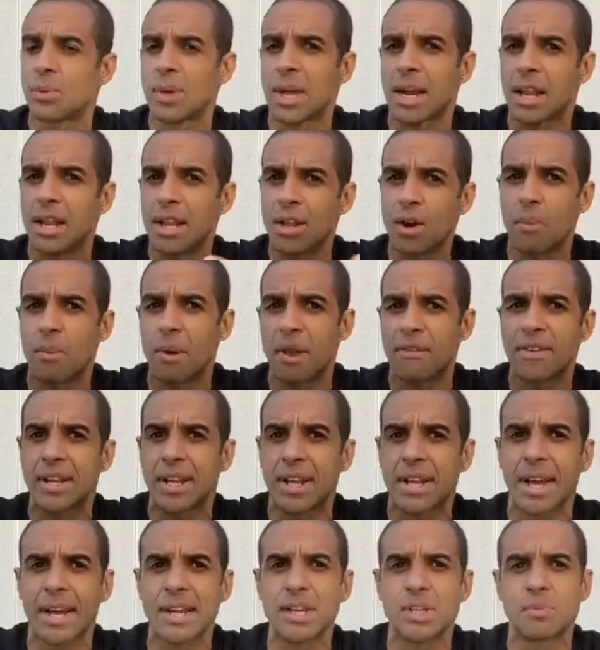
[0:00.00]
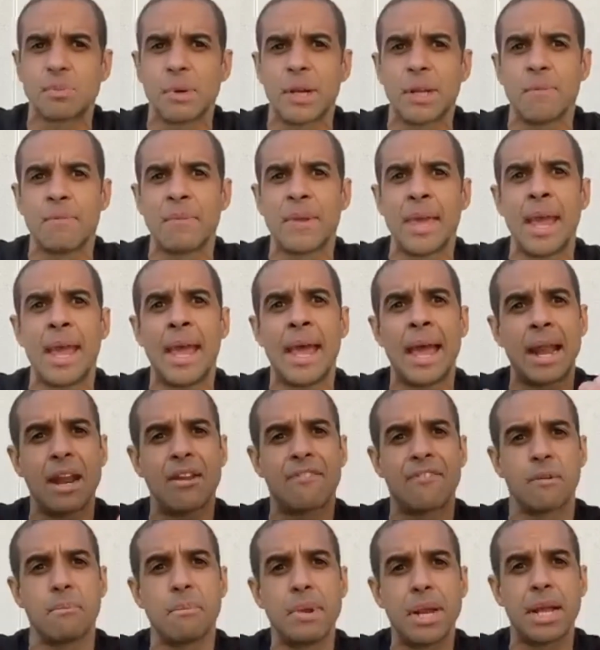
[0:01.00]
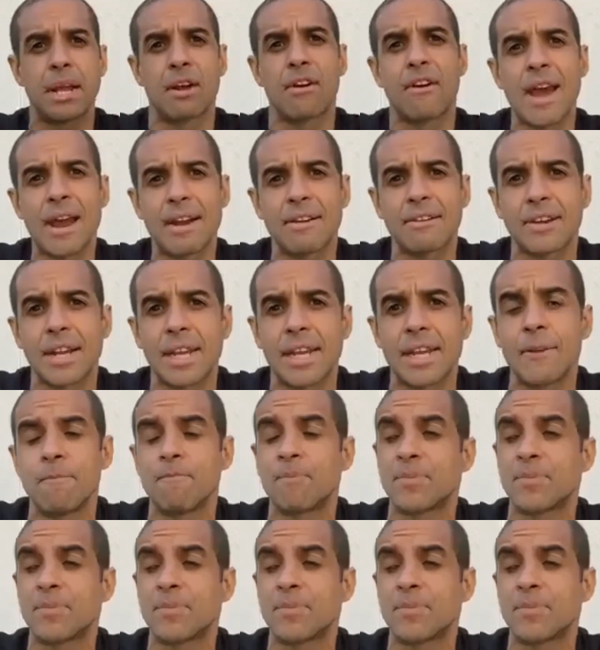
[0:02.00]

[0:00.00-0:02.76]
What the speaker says: we had a little bit of engagement and a familiarity.